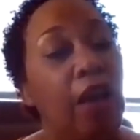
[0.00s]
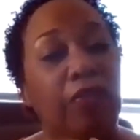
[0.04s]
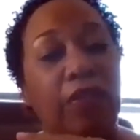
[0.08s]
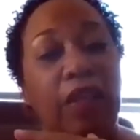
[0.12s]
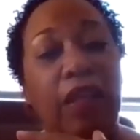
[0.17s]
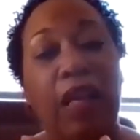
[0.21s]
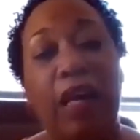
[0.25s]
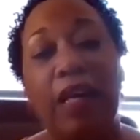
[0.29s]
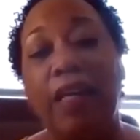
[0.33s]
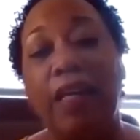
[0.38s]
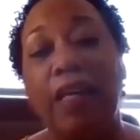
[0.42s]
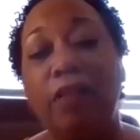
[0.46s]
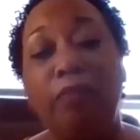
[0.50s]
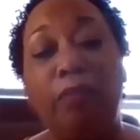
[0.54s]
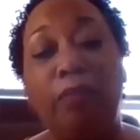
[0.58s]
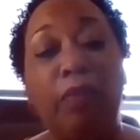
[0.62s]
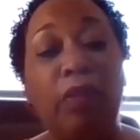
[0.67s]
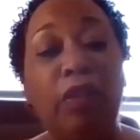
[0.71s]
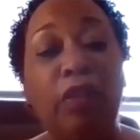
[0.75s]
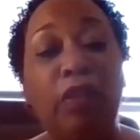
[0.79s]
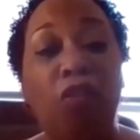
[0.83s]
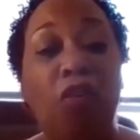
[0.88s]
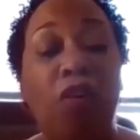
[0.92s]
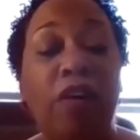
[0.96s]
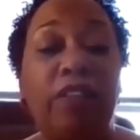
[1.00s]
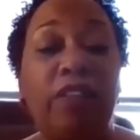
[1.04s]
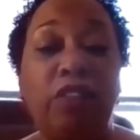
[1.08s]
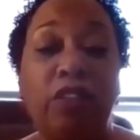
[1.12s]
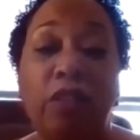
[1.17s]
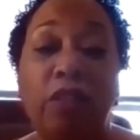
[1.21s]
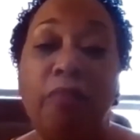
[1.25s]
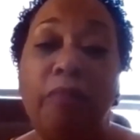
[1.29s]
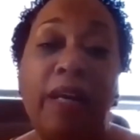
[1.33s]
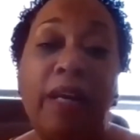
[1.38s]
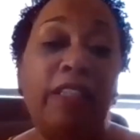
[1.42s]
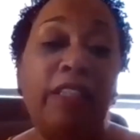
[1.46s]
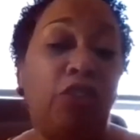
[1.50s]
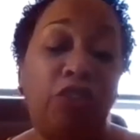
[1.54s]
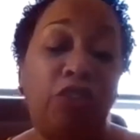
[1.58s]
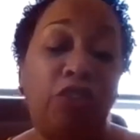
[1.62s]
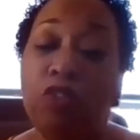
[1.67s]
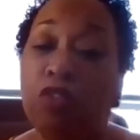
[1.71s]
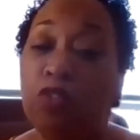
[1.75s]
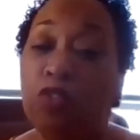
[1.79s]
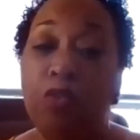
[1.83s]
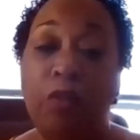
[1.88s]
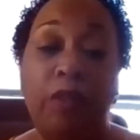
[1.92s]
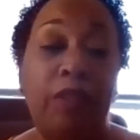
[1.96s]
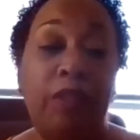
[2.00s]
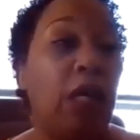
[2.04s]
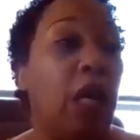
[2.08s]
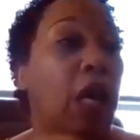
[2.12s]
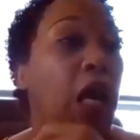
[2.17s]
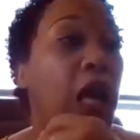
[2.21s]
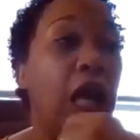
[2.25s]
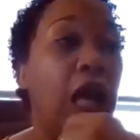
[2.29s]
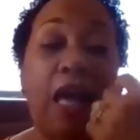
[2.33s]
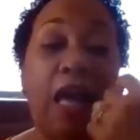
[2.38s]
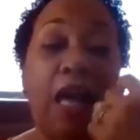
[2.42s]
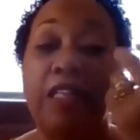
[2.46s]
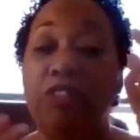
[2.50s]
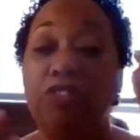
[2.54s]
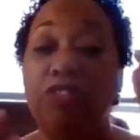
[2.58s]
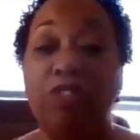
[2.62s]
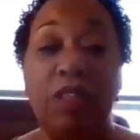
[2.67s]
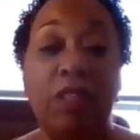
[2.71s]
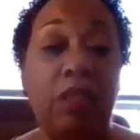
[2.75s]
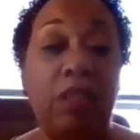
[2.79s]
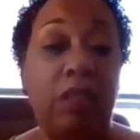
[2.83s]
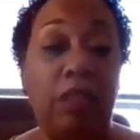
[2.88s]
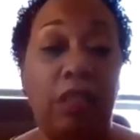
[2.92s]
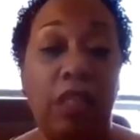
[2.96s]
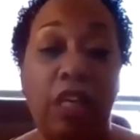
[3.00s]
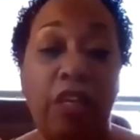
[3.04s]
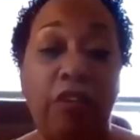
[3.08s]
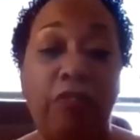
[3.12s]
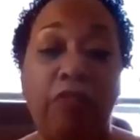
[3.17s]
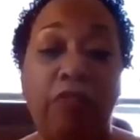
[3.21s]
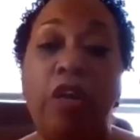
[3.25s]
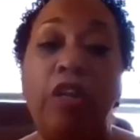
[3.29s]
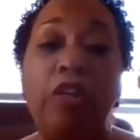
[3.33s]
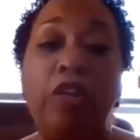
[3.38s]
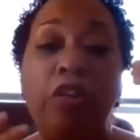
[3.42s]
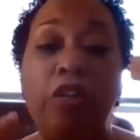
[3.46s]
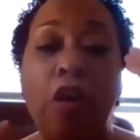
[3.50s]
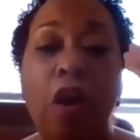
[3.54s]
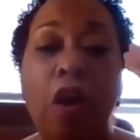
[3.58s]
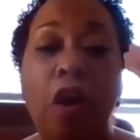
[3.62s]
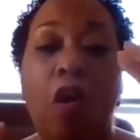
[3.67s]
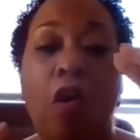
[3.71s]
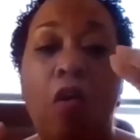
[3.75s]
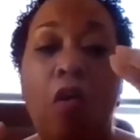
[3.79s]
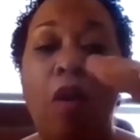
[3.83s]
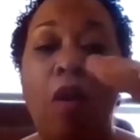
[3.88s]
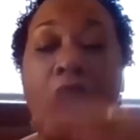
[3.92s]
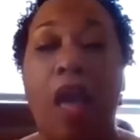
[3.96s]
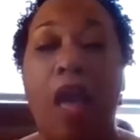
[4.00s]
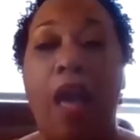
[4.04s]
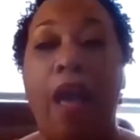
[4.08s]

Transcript: that I had put onto my children and didn't even know.